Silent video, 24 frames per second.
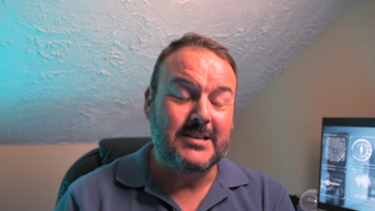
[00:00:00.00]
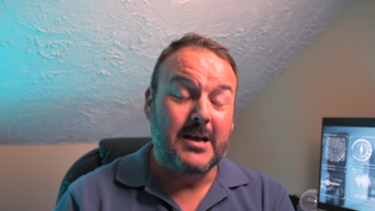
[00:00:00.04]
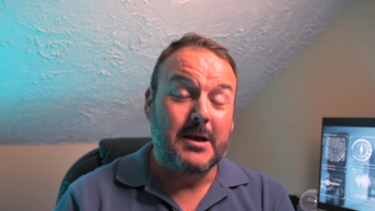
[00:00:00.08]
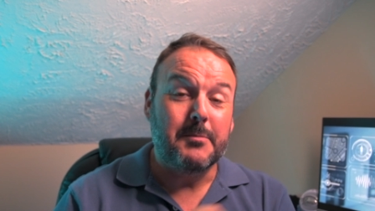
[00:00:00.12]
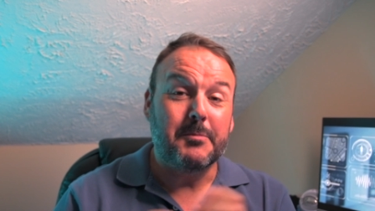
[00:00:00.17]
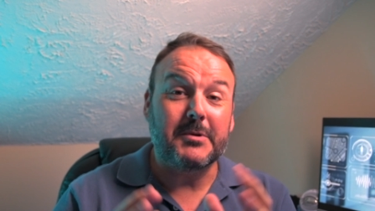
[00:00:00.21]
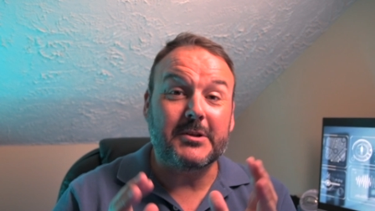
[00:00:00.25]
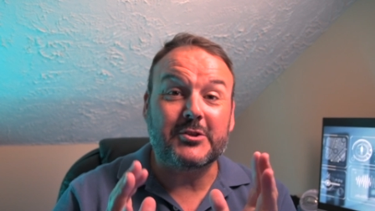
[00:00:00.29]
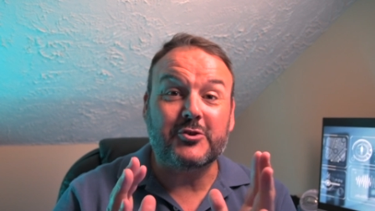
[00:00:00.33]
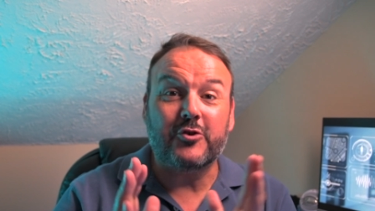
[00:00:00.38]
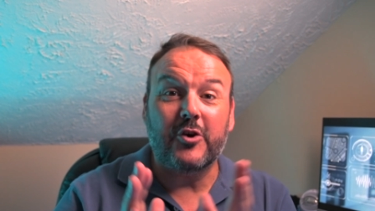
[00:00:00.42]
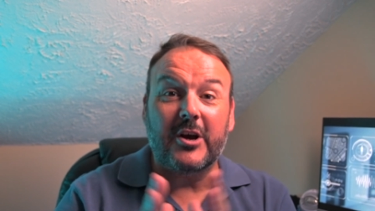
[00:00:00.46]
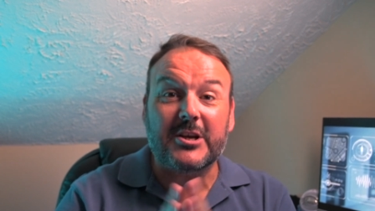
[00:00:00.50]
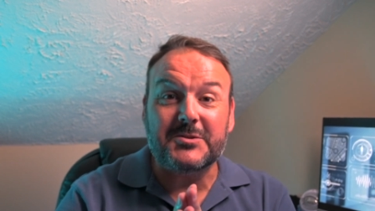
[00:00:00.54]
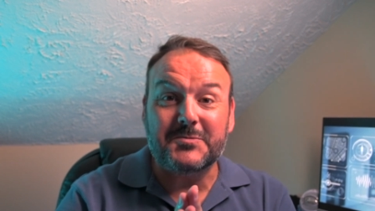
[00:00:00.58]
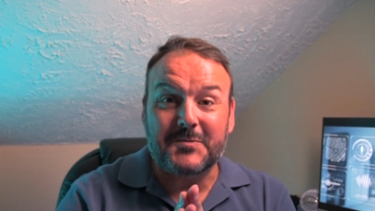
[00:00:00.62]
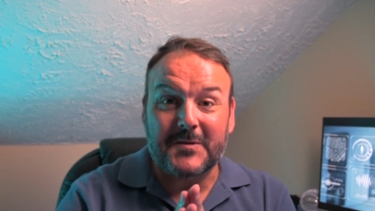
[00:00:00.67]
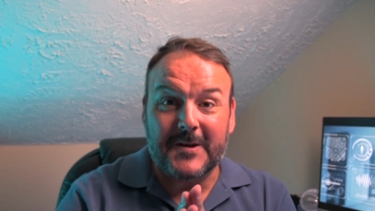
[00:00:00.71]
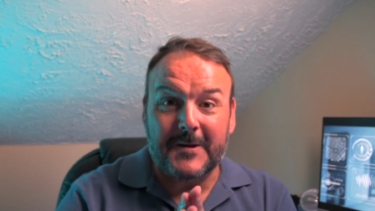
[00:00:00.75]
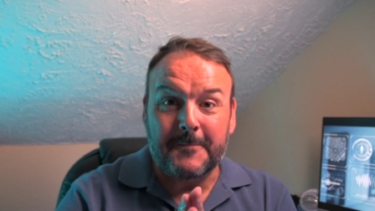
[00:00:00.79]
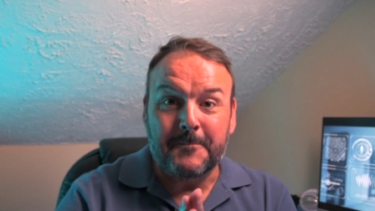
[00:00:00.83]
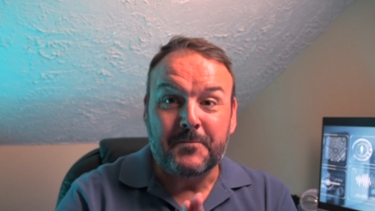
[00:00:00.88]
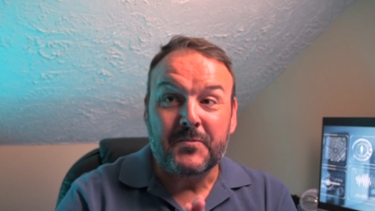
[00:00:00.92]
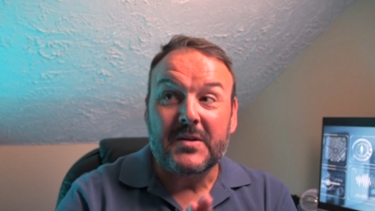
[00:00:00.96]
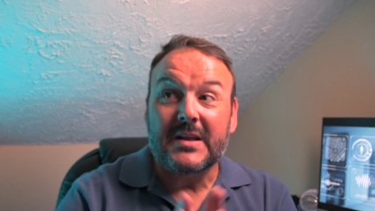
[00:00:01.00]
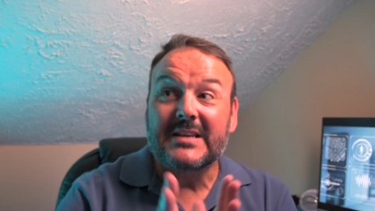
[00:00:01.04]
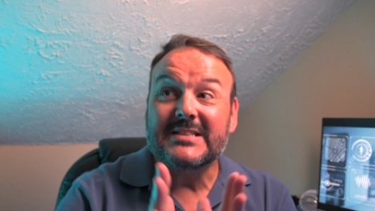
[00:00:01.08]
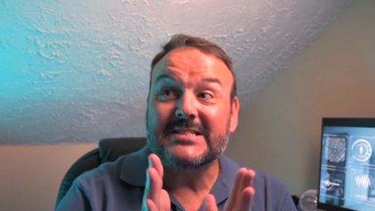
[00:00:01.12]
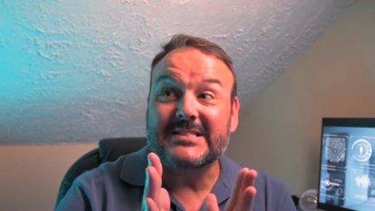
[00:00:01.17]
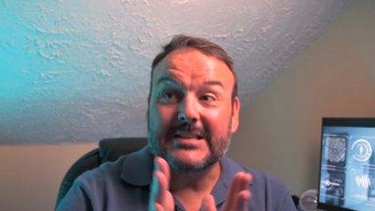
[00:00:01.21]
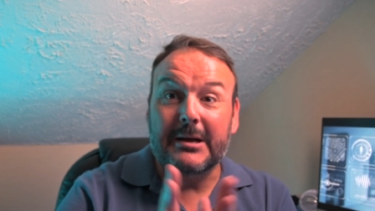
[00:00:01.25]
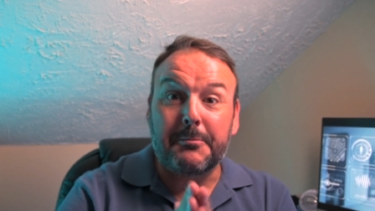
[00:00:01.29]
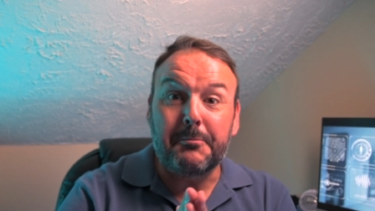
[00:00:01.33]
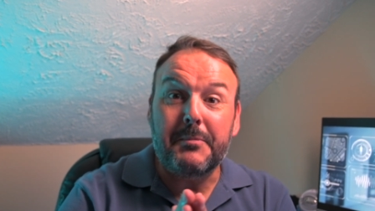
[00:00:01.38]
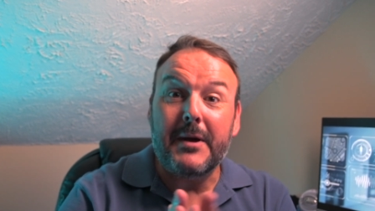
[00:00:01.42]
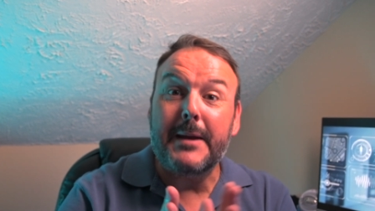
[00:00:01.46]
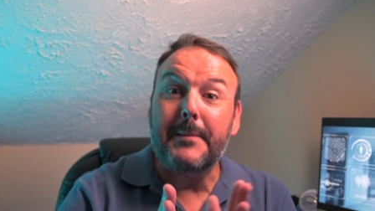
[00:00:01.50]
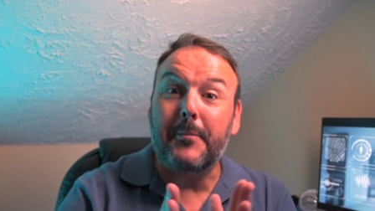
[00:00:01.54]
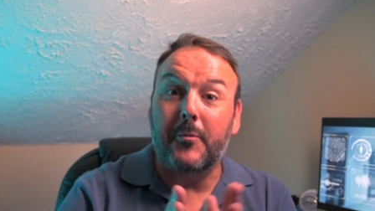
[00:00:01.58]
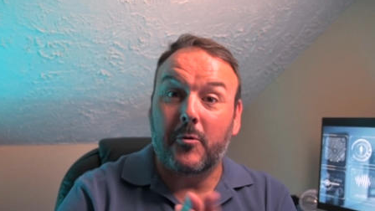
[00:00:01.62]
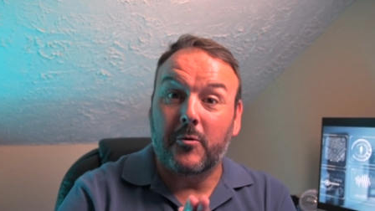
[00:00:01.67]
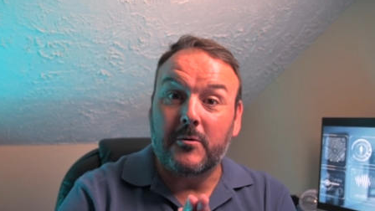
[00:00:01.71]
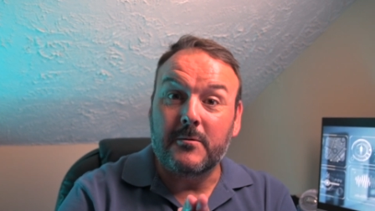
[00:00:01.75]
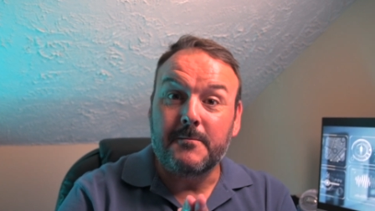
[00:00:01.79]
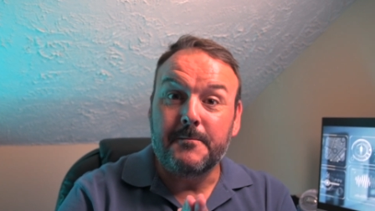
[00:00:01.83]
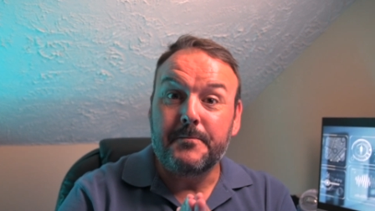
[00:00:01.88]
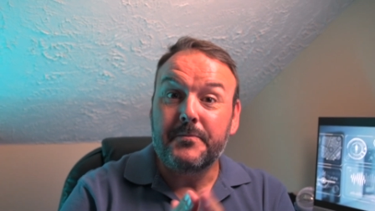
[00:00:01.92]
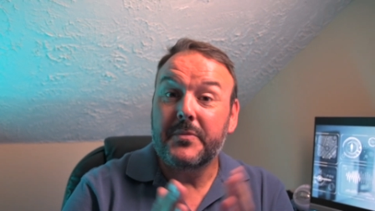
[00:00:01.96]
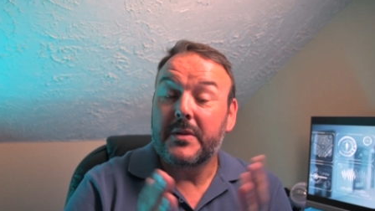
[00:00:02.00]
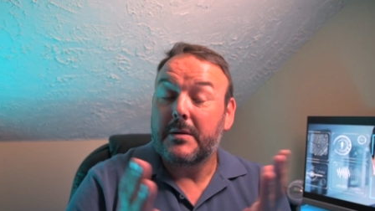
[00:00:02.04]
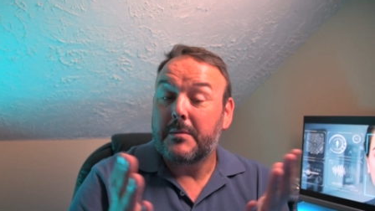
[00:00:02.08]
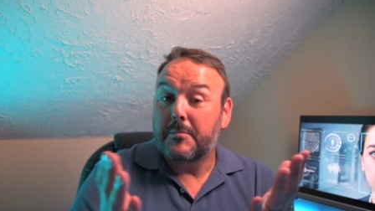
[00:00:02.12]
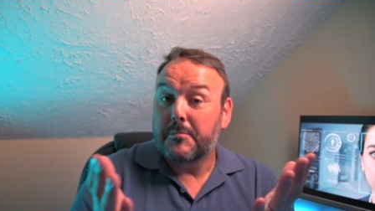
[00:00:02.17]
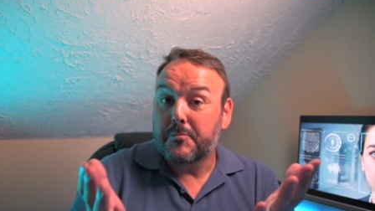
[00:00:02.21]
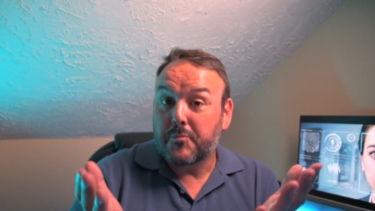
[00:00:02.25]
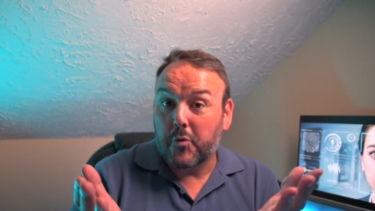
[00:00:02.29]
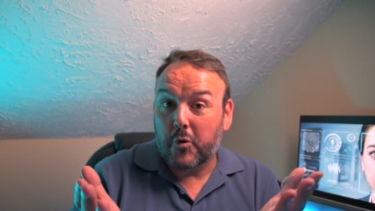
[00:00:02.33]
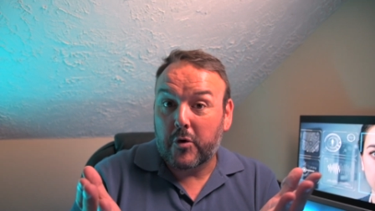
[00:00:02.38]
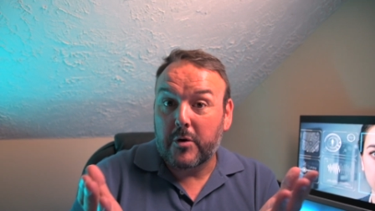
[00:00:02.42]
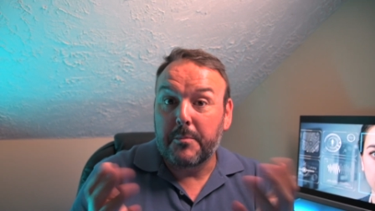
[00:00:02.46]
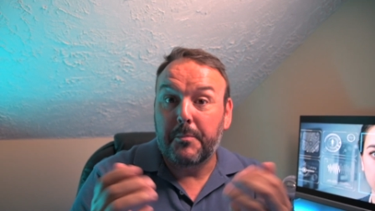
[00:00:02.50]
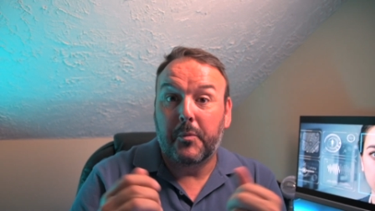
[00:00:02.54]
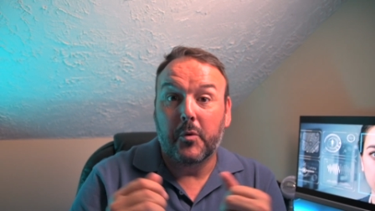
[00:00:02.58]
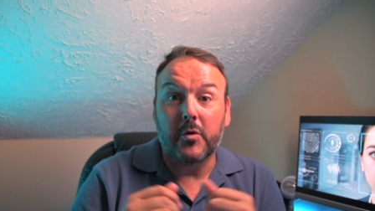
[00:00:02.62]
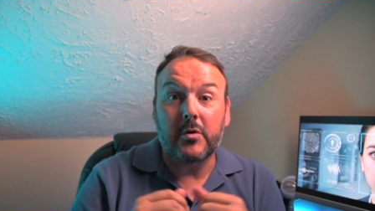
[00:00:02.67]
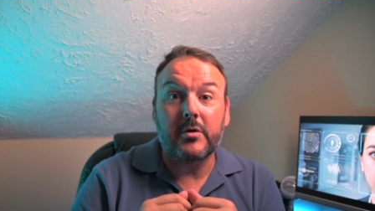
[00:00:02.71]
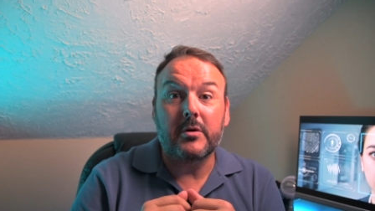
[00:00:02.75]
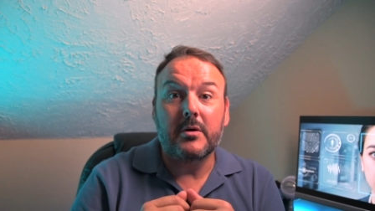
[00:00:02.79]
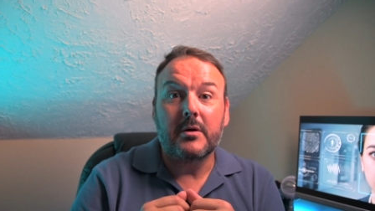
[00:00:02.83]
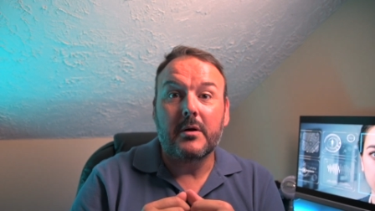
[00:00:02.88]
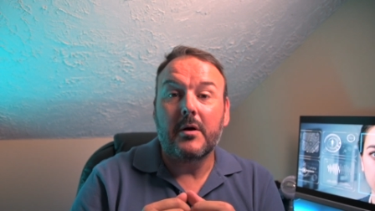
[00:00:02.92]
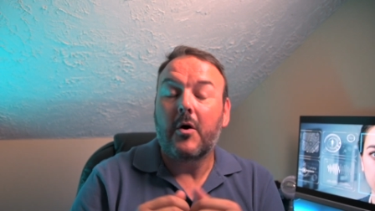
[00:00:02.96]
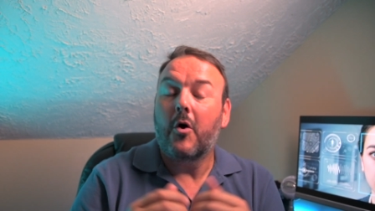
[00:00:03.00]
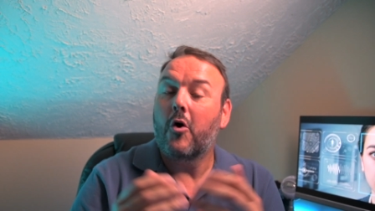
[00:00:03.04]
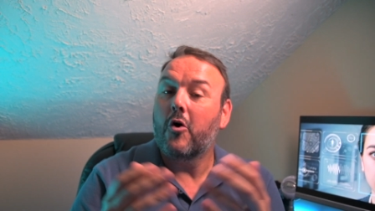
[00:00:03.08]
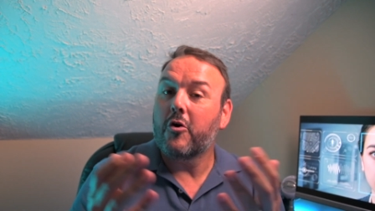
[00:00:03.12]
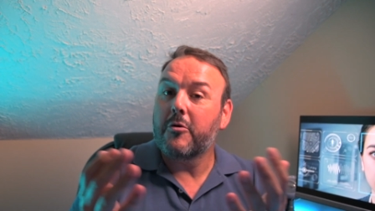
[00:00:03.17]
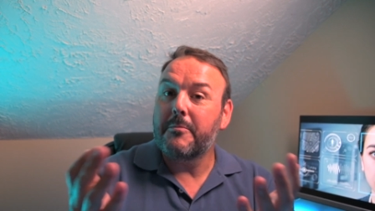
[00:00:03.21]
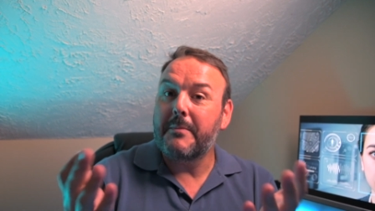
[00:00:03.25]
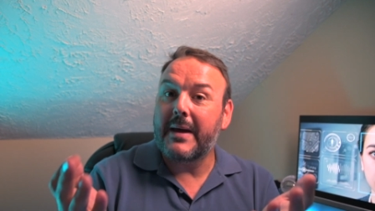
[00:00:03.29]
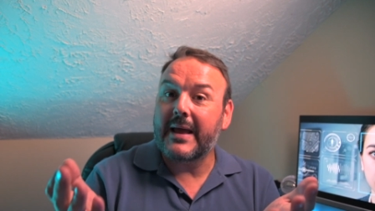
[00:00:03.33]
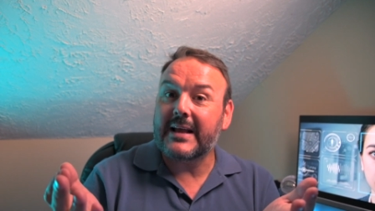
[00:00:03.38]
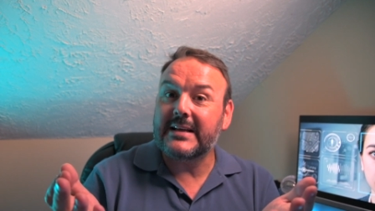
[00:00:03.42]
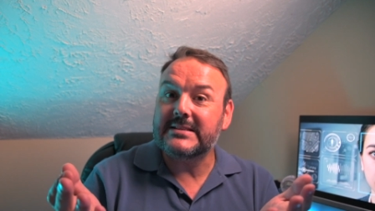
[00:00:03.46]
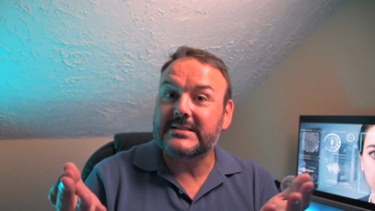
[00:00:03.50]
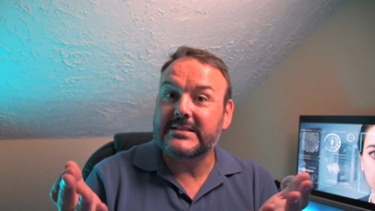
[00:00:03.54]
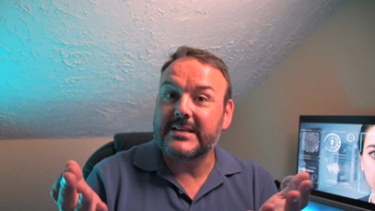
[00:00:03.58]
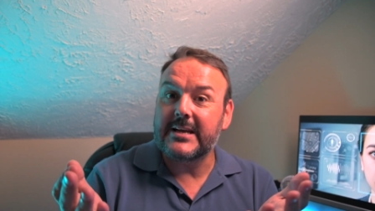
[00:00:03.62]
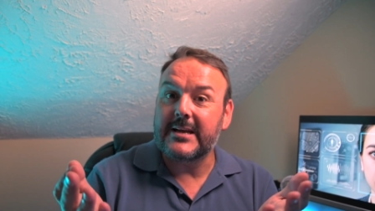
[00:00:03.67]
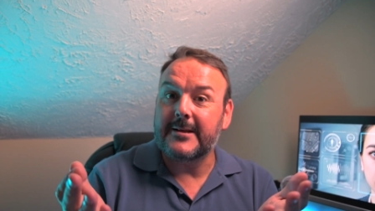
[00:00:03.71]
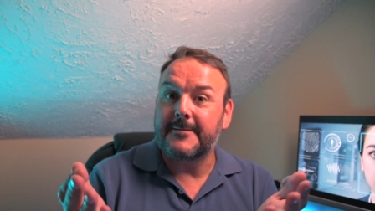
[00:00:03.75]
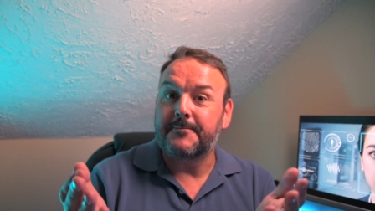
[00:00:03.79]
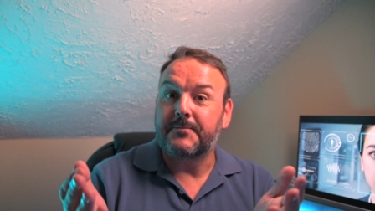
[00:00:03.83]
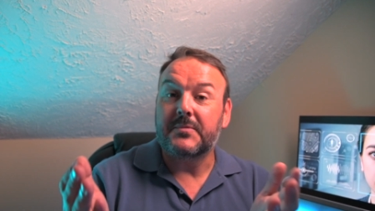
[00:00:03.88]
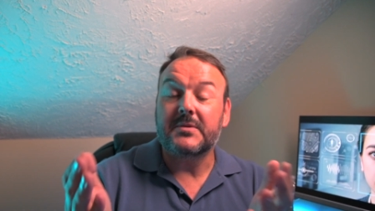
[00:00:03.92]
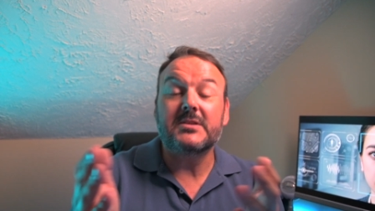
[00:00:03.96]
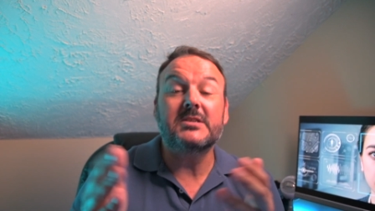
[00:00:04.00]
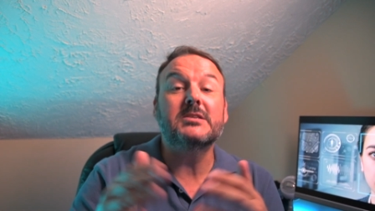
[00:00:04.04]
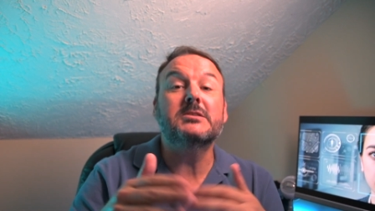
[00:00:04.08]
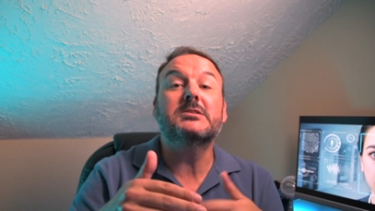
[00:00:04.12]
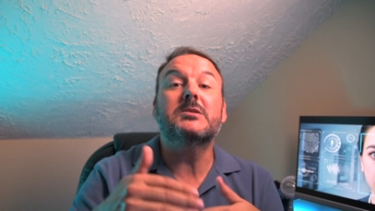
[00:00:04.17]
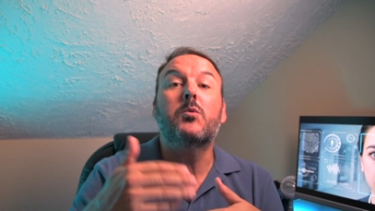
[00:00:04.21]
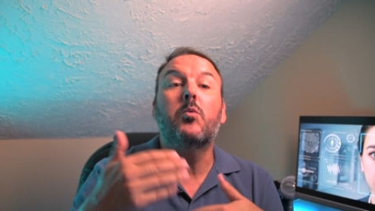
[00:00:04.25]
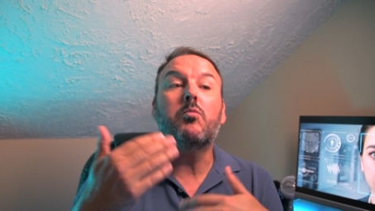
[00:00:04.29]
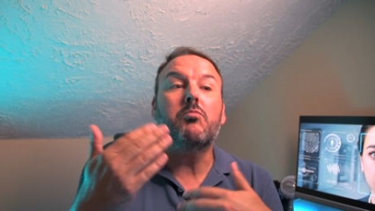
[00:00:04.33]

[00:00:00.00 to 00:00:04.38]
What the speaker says: But trust me, some people brought a book or a magazine to